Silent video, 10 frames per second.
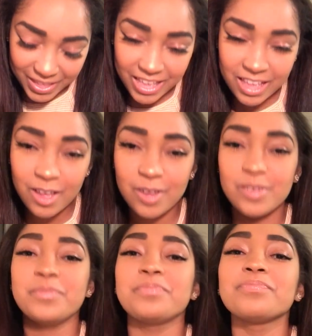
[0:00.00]
He
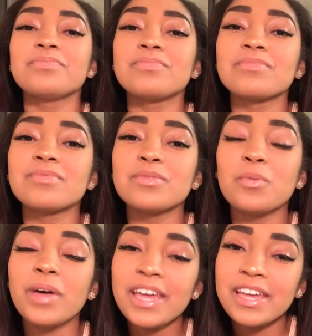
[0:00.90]
go,
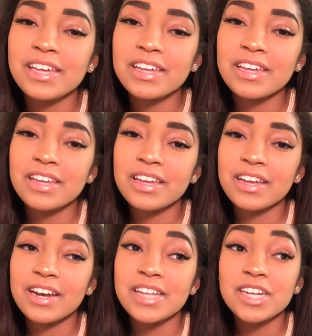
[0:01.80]
wait.
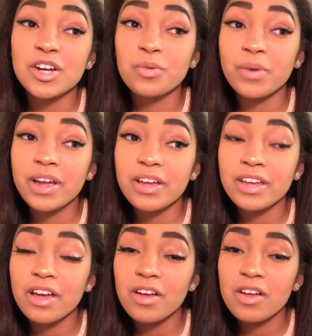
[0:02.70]
And I turn around.
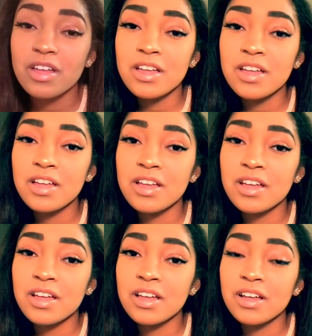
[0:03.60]
He go,
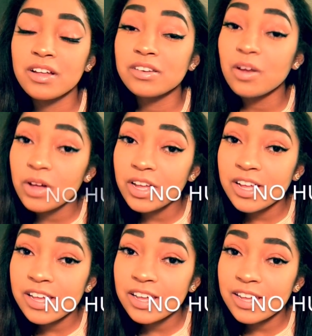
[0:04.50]
no
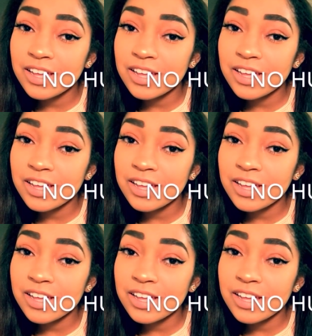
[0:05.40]
hug?